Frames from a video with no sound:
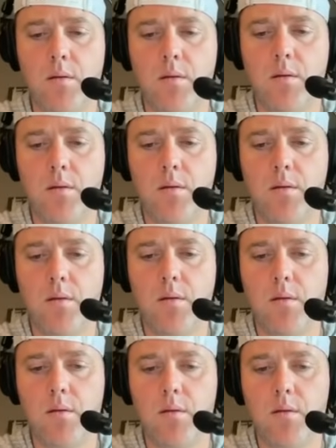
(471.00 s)

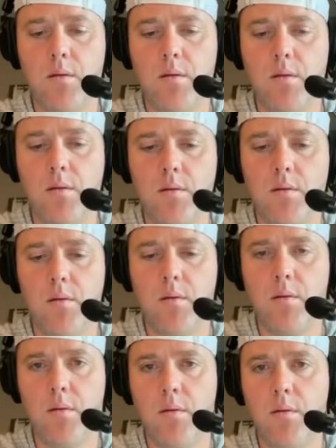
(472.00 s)

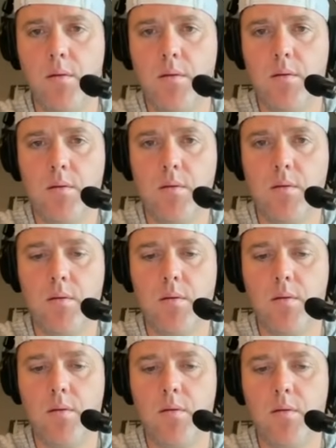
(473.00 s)

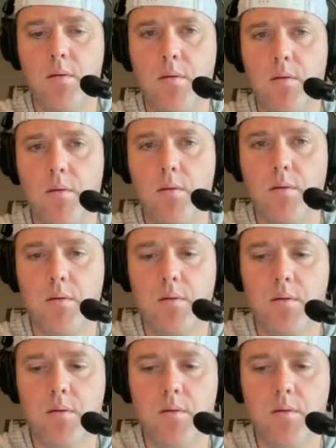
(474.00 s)
(not speaking)